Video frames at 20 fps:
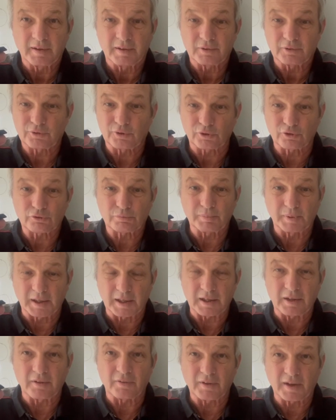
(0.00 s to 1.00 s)
Trust
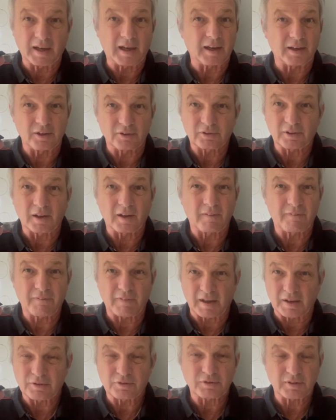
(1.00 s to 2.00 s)
me, that is a
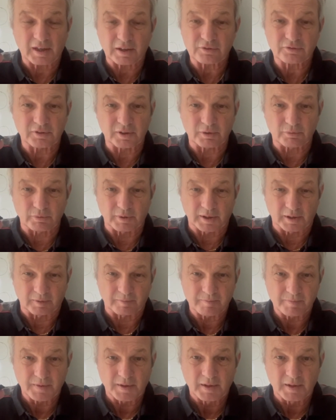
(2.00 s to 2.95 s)
fantastic reel.